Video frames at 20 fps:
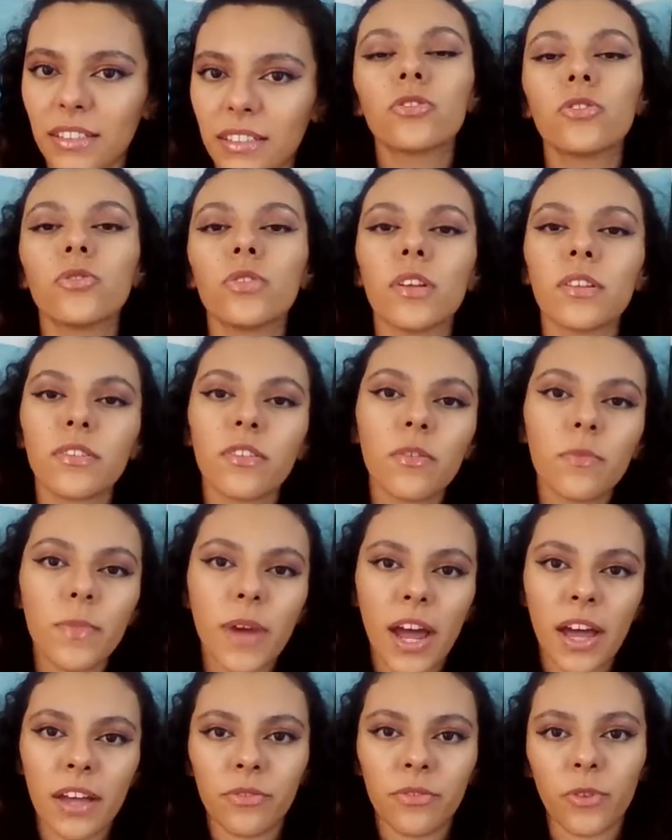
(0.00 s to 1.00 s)
To
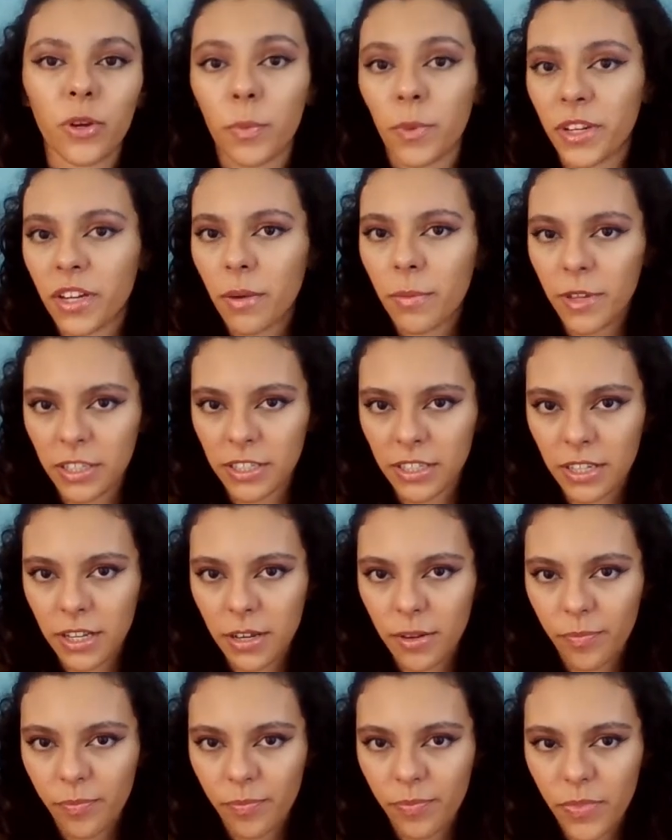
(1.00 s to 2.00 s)
determine
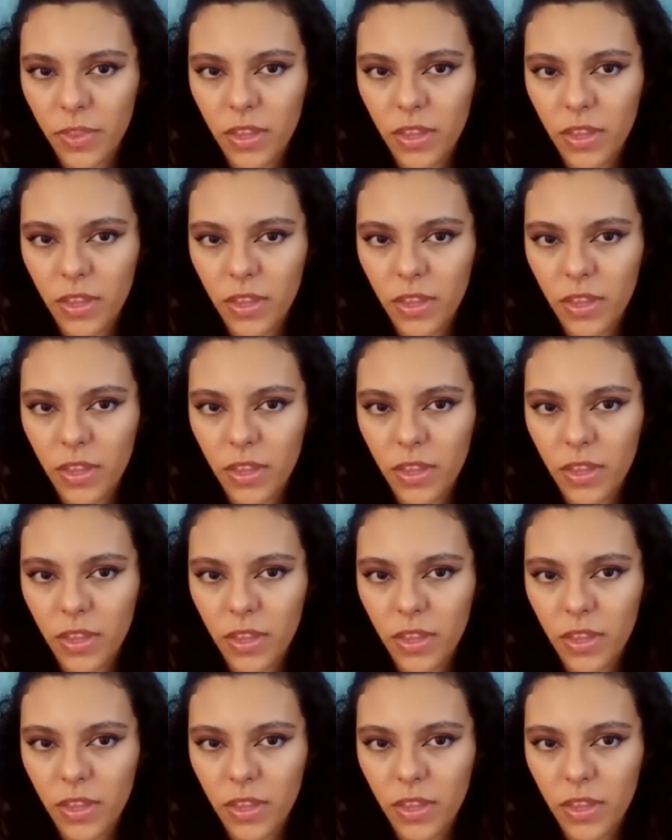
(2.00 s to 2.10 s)
repeatability,